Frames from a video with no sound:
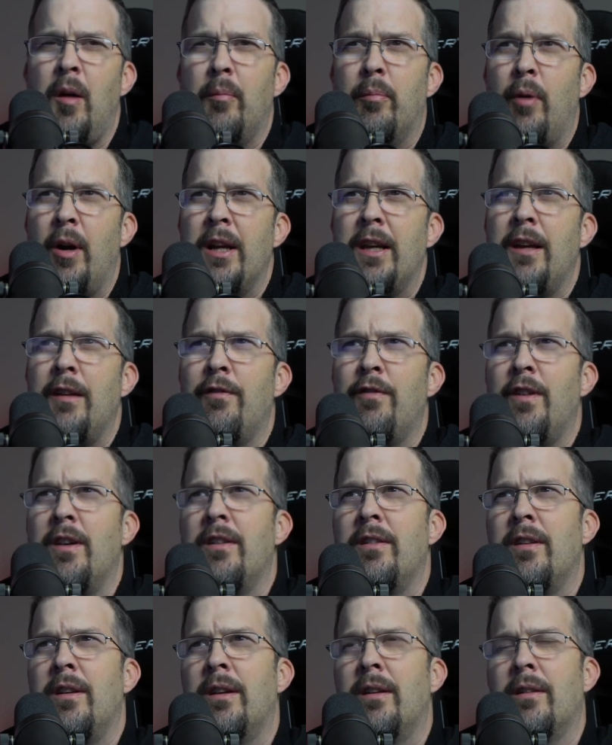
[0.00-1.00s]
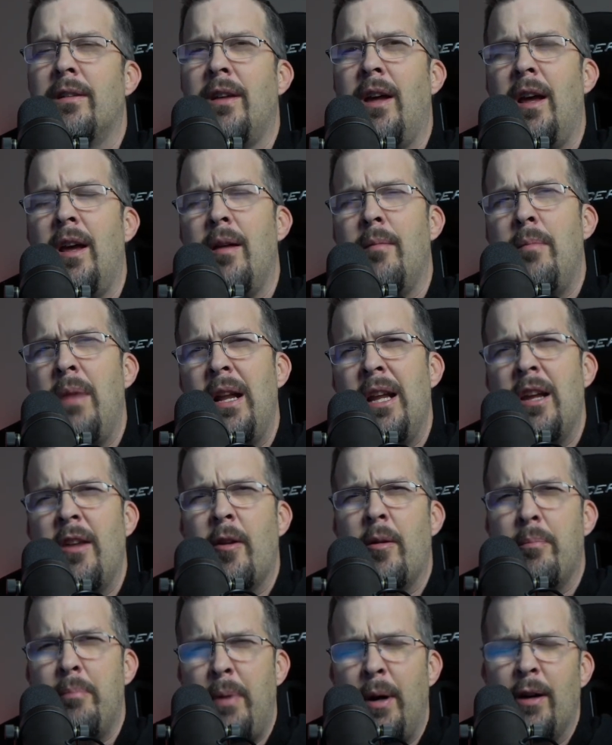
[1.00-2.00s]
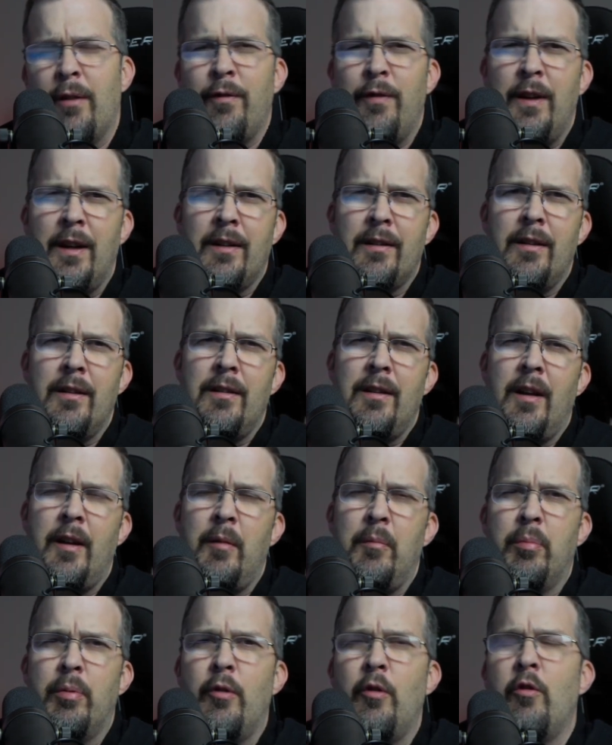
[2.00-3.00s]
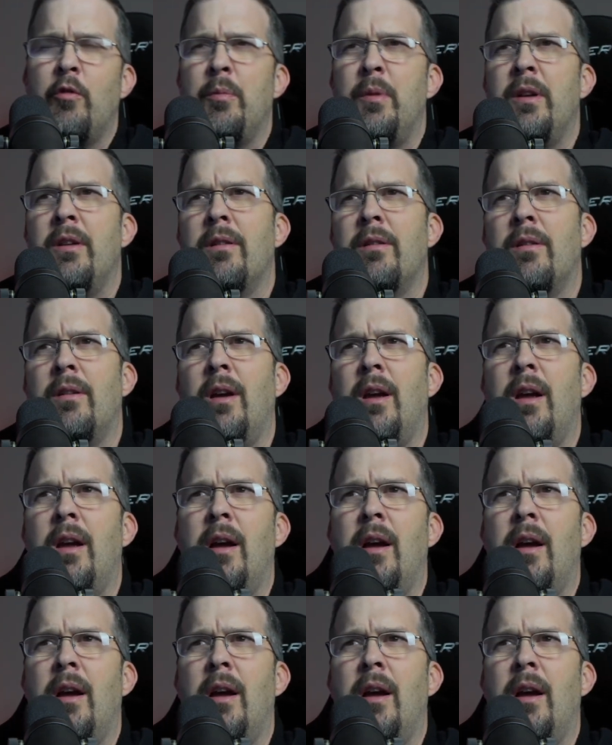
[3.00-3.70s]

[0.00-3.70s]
braking physics, many other bug fixes and improvements.